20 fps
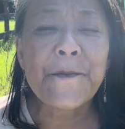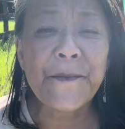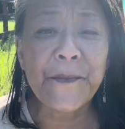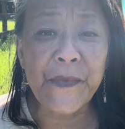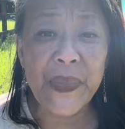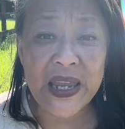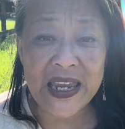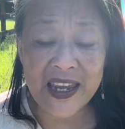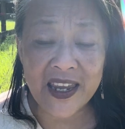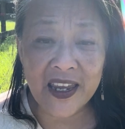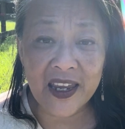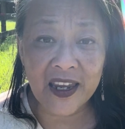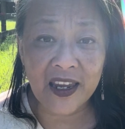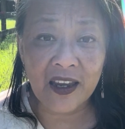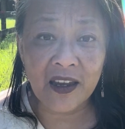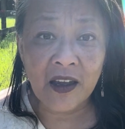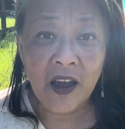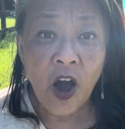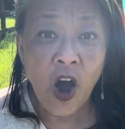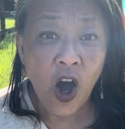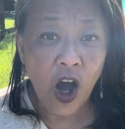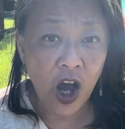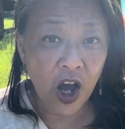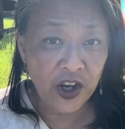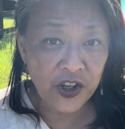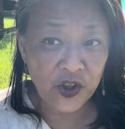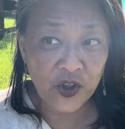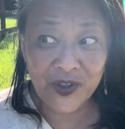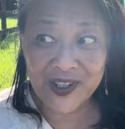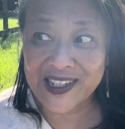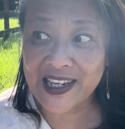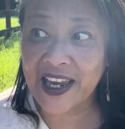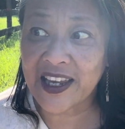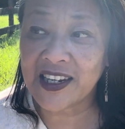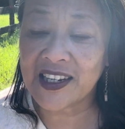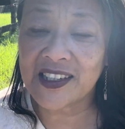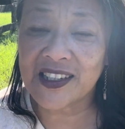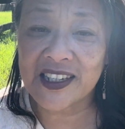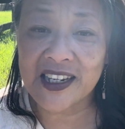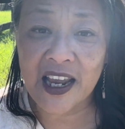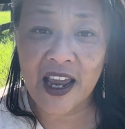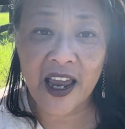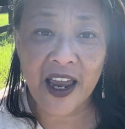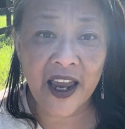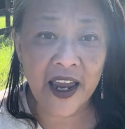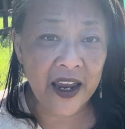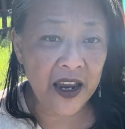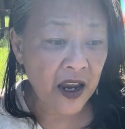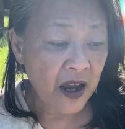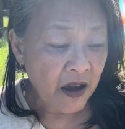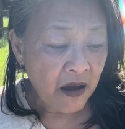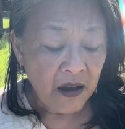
being on your day-to-day